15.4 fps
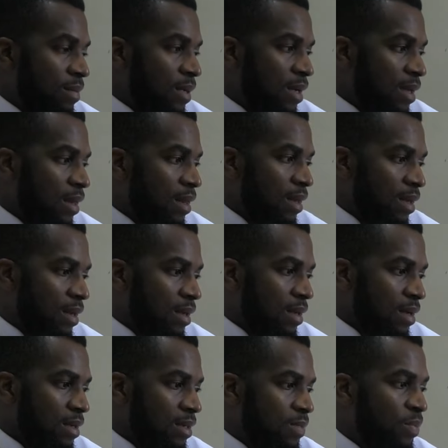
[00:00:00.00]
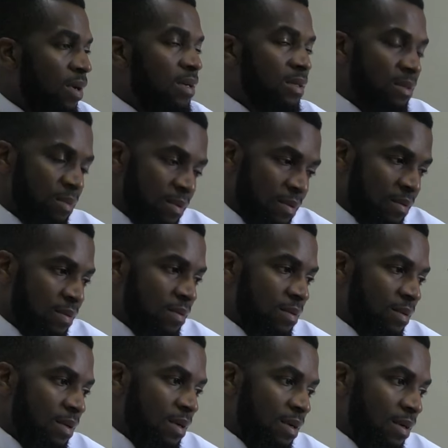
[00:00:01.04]
I think it's possible.
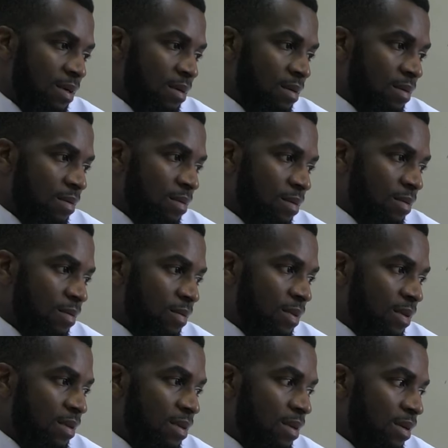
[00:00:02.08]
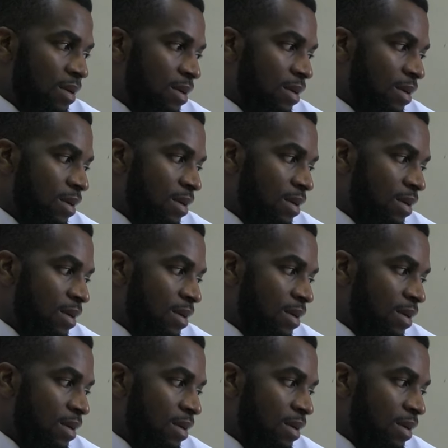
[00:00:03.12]
Then the